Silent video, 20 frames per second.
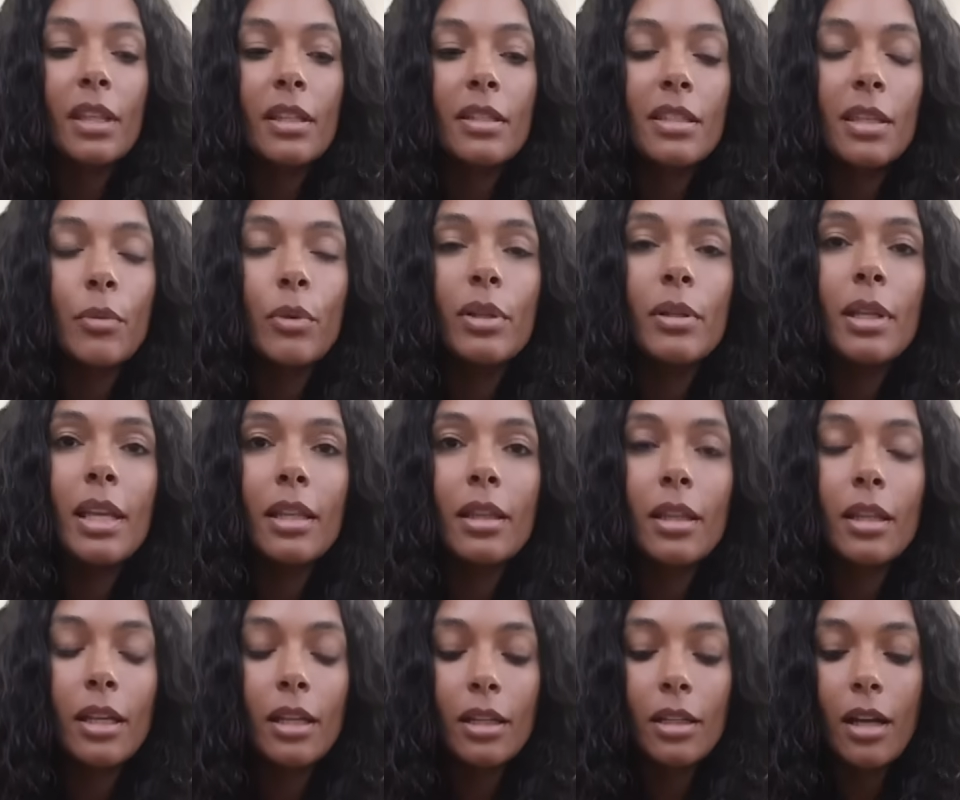Someone
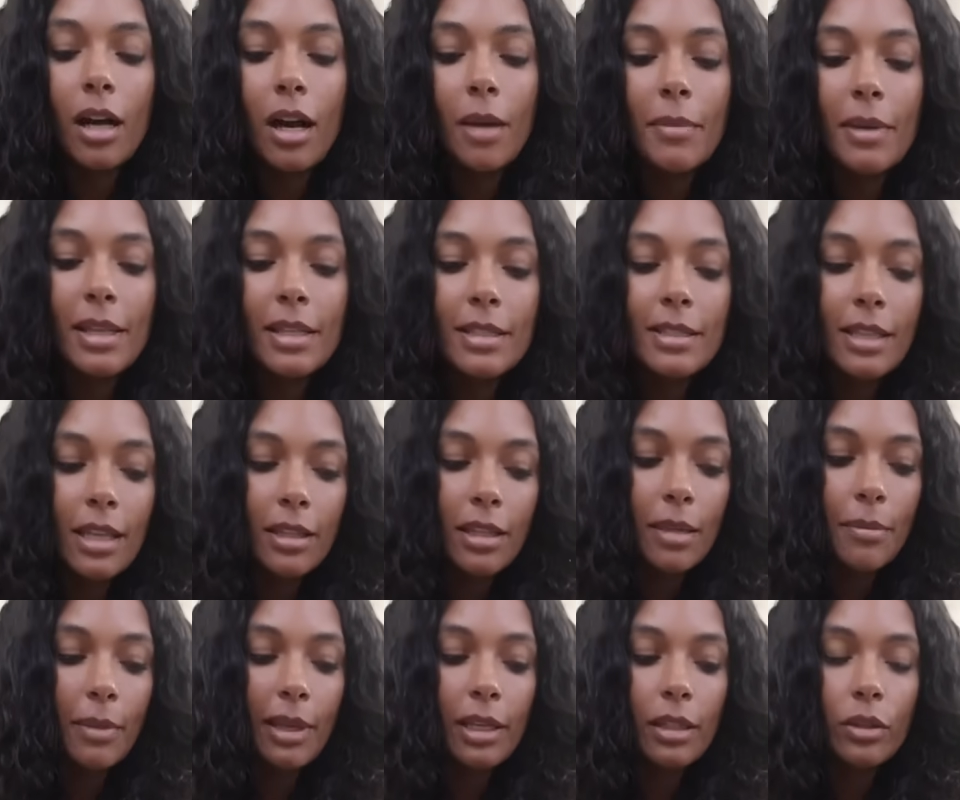in the comments said
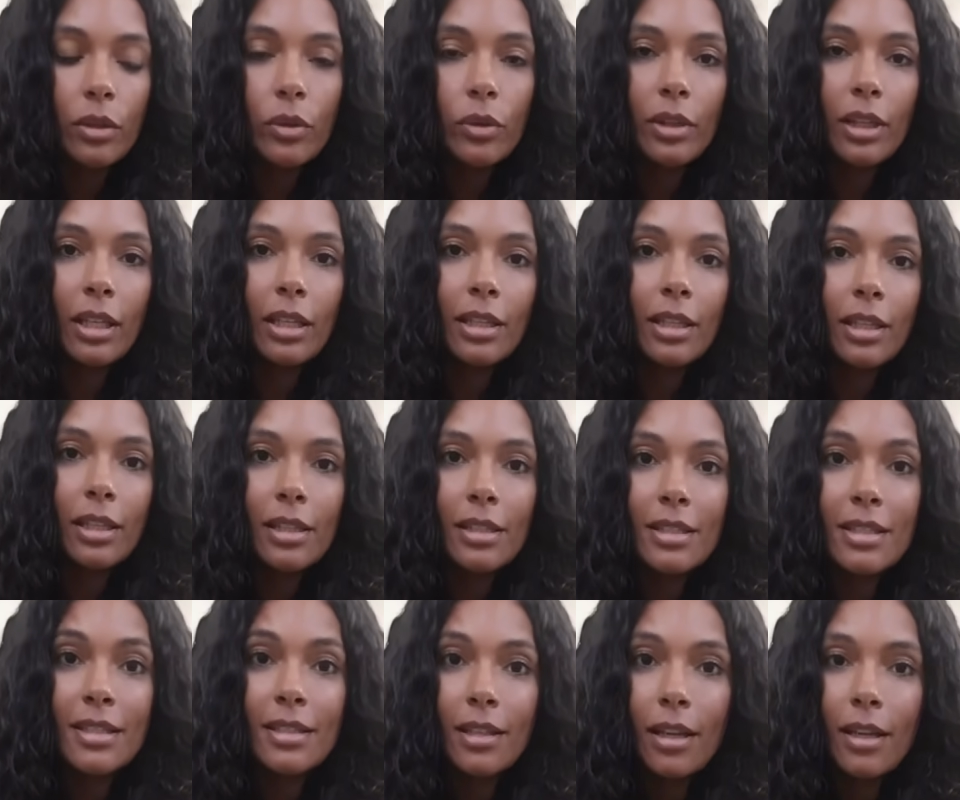that my clothing
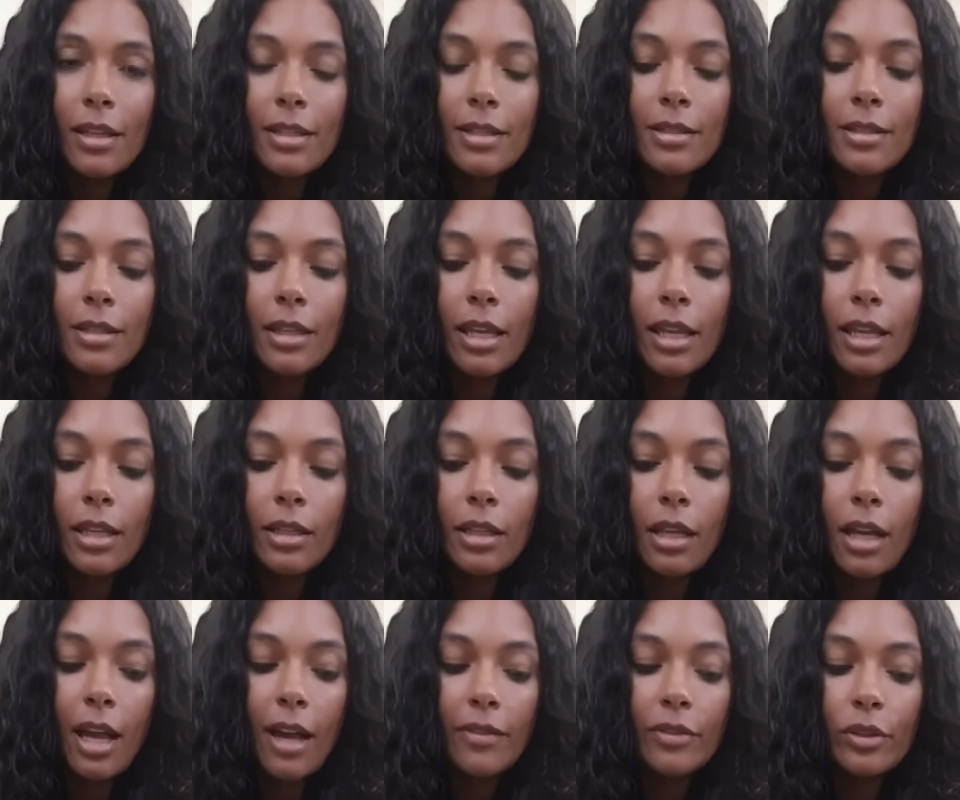is sus, and
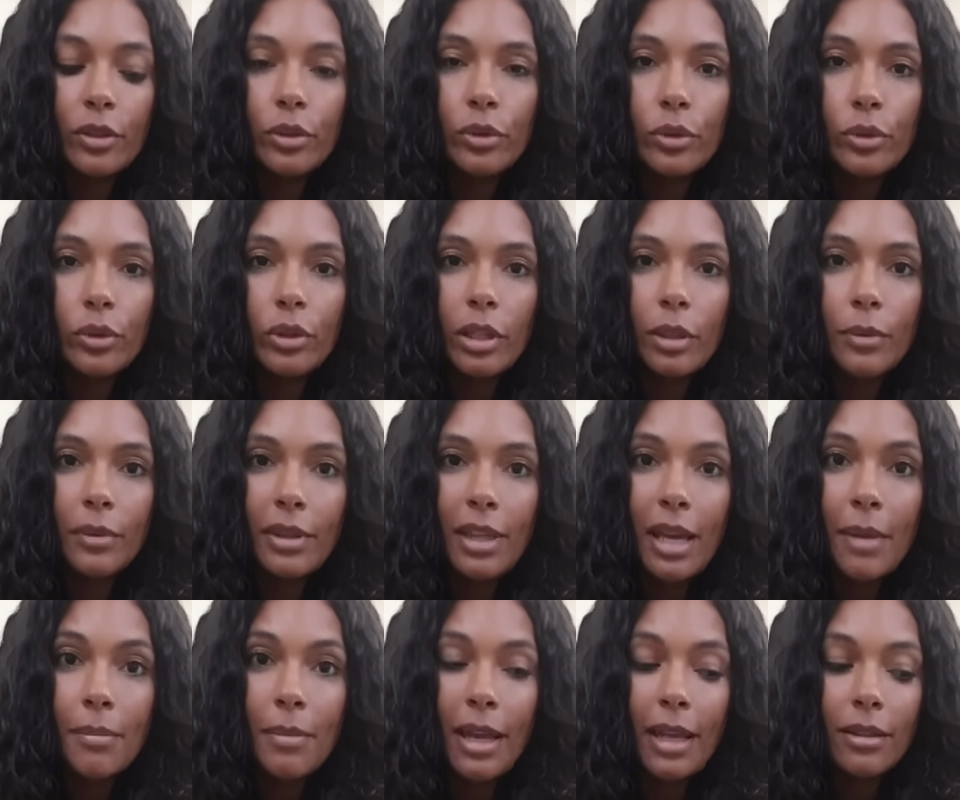after Googling what
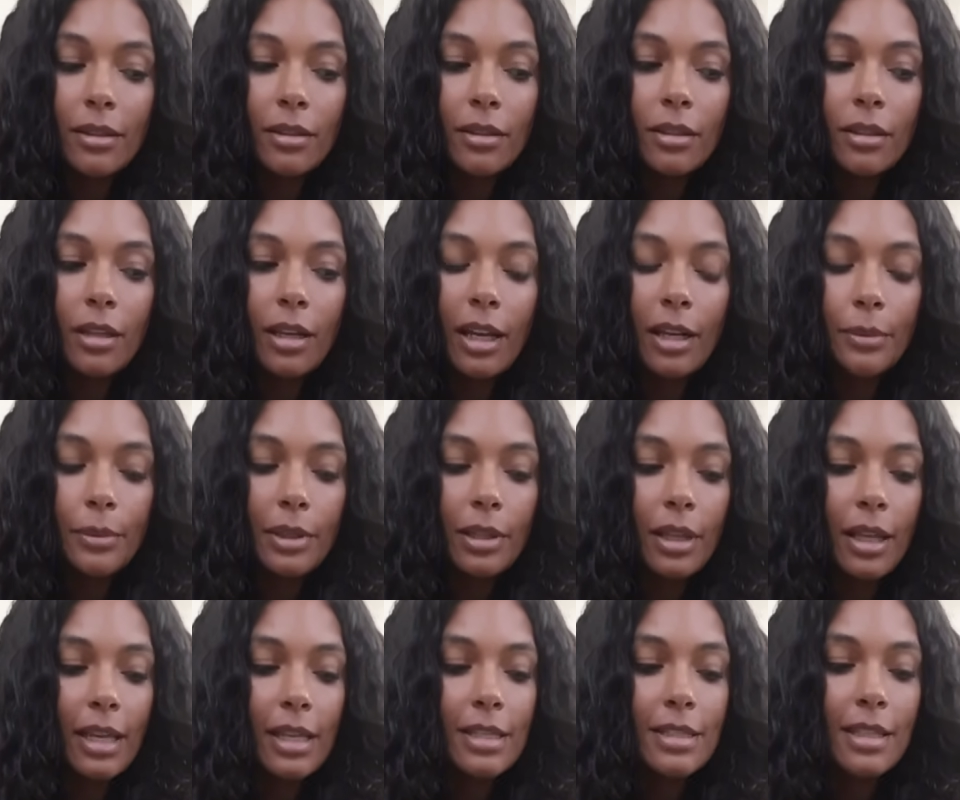that meant, I
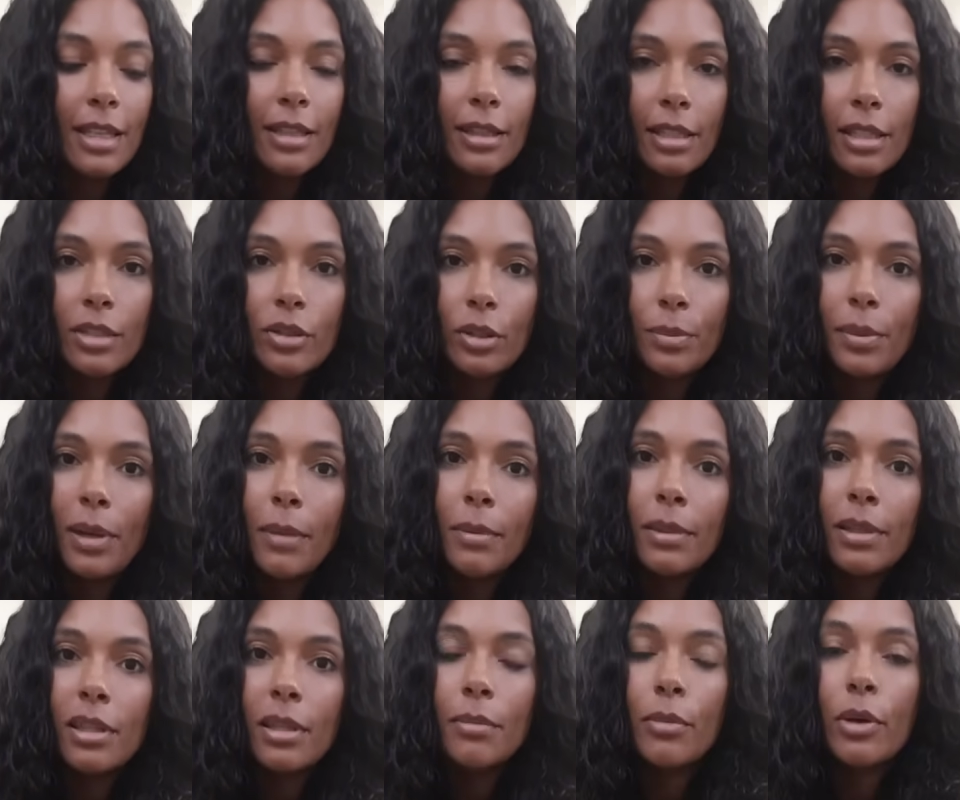realized that these are
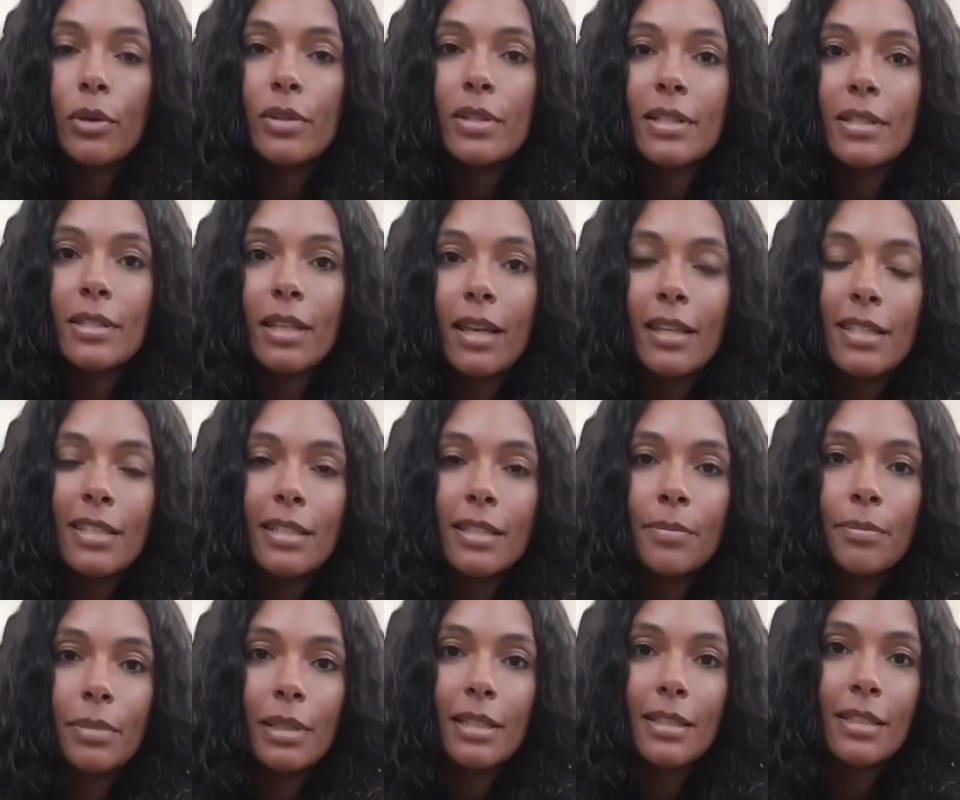probably the most sus
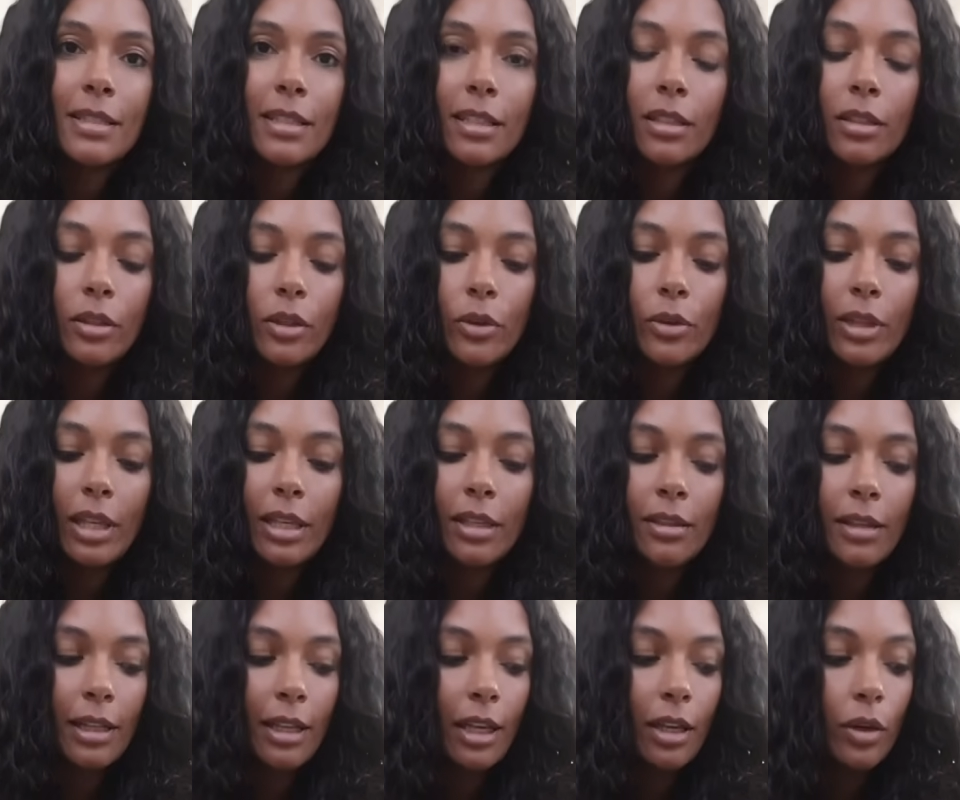pieces of
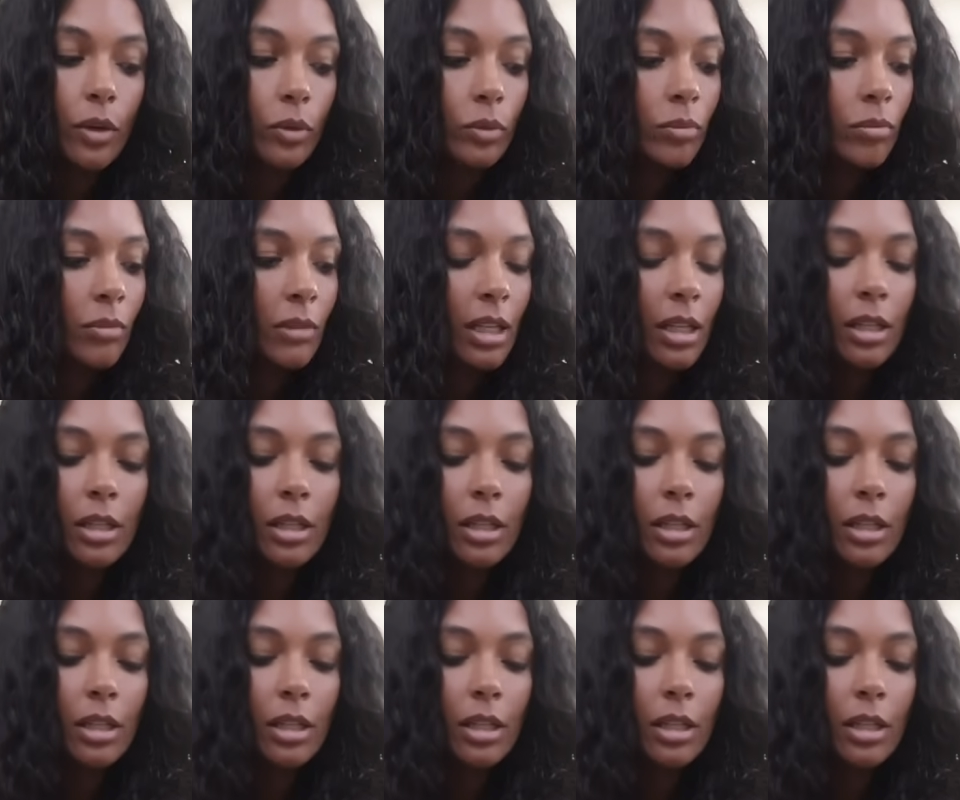clothing that I own,